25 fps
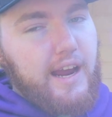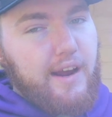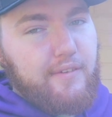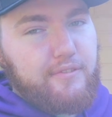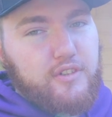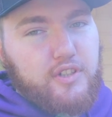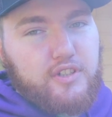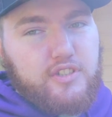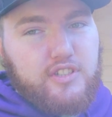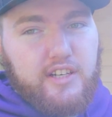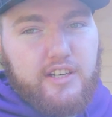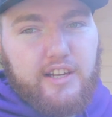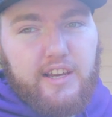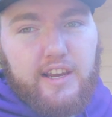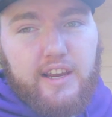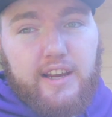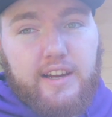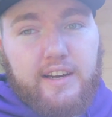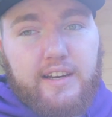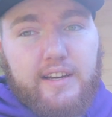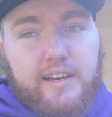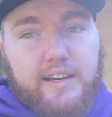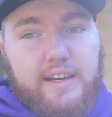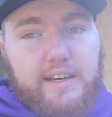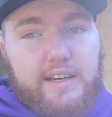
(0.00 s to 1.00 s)
after
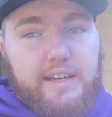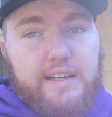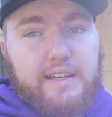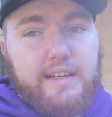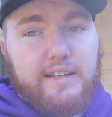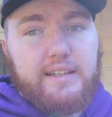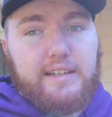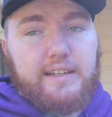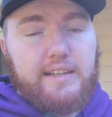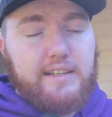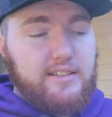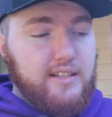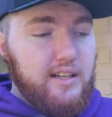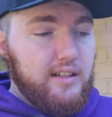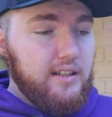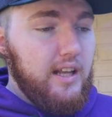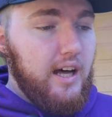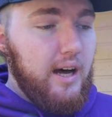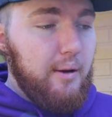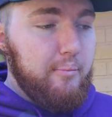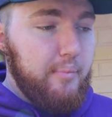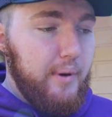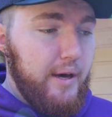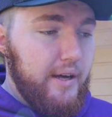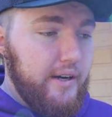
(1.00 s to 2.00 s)
today, it is a
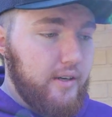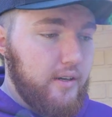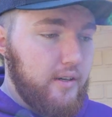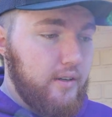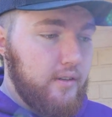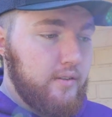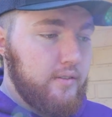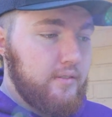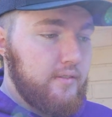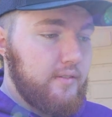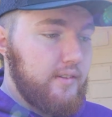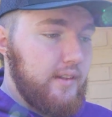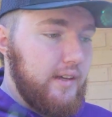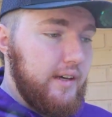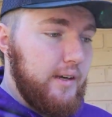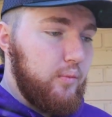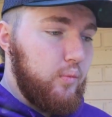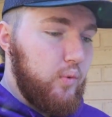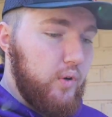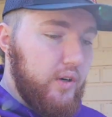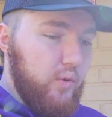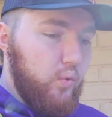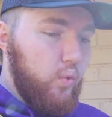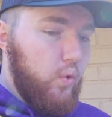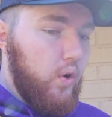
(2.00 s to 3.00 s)
lot better
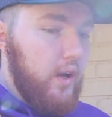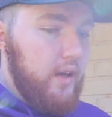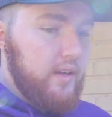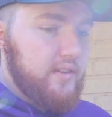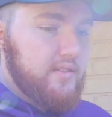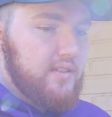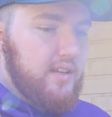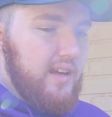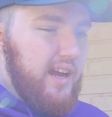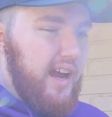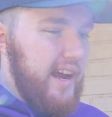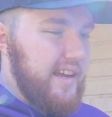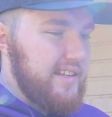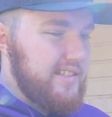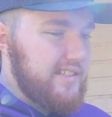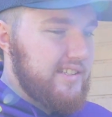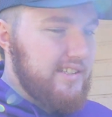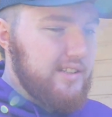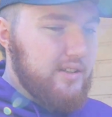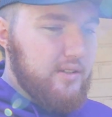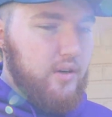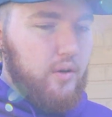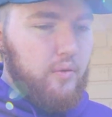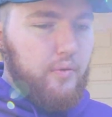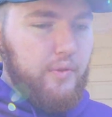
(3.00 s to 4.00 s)
than what it was. I
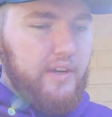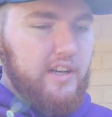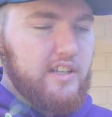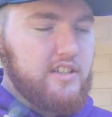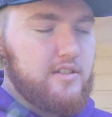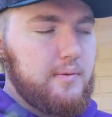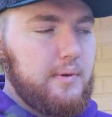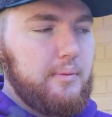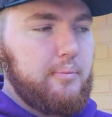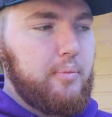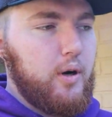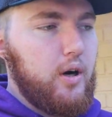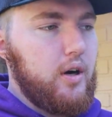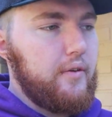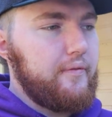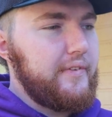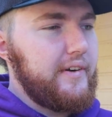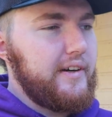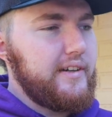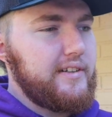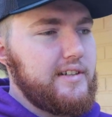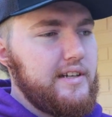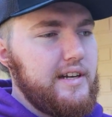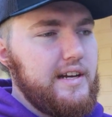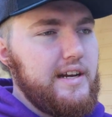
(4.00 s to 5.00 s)
still don't think it's gonna be
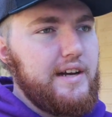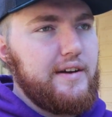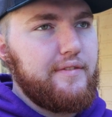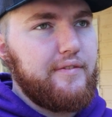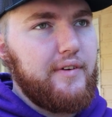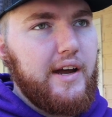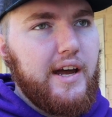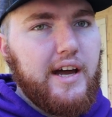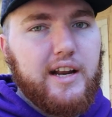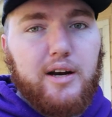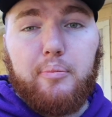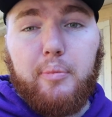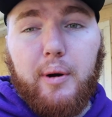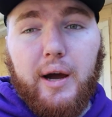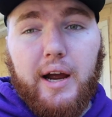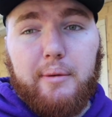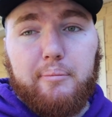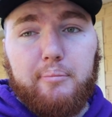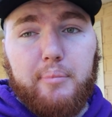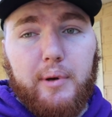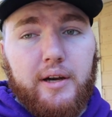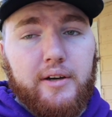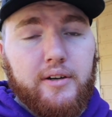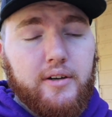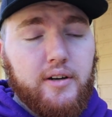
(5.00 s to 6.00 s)
perfect. If I had a
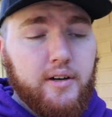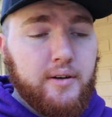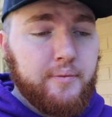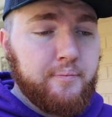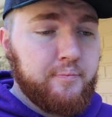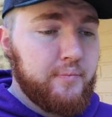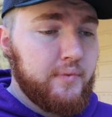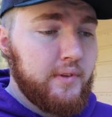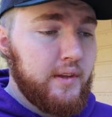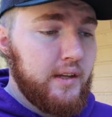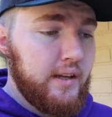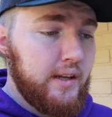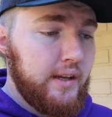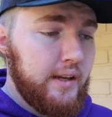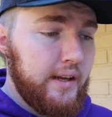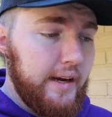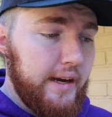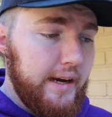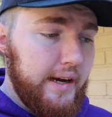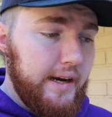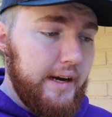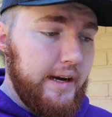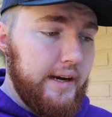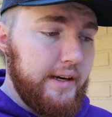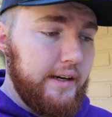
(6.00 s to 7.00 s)
pipe bender
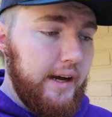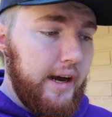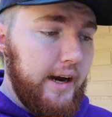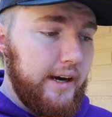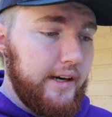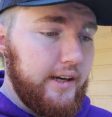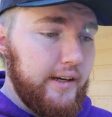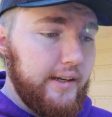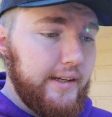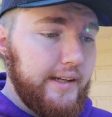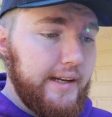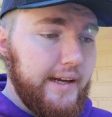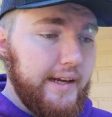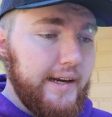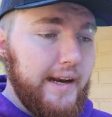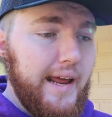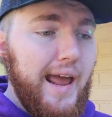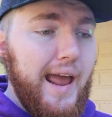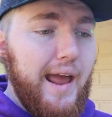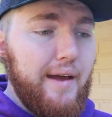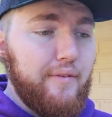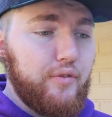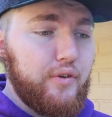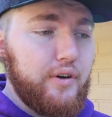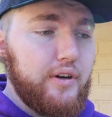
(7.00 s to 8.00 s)
and I could get
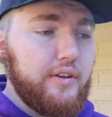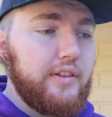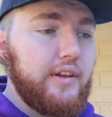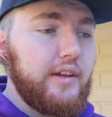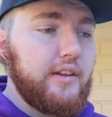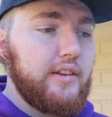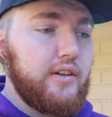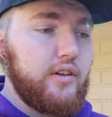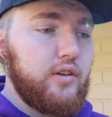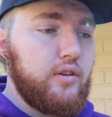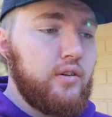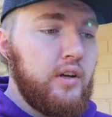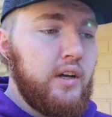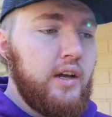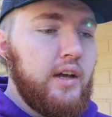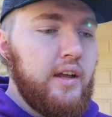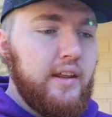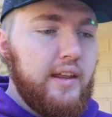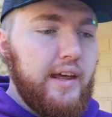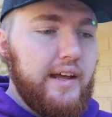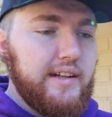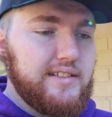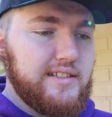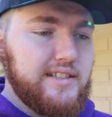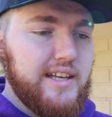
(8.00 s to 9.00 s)
everything, the
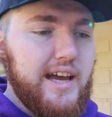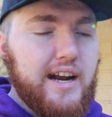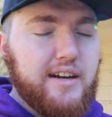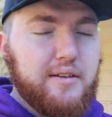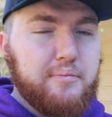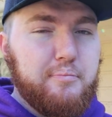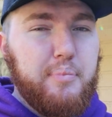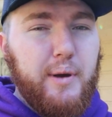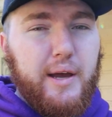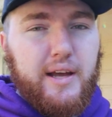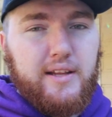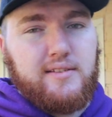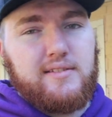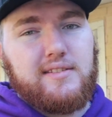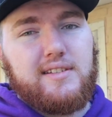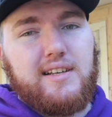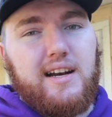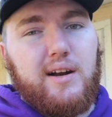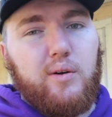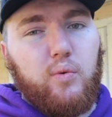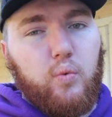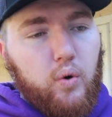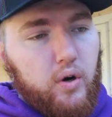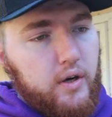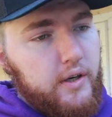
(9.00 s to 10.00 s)
exact bends
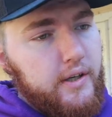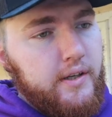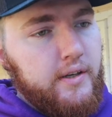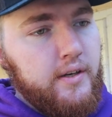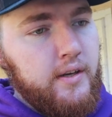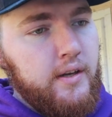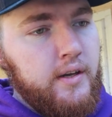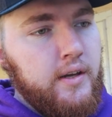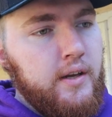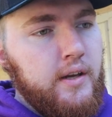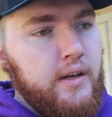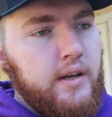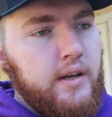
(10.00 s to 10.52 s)
that I wanted,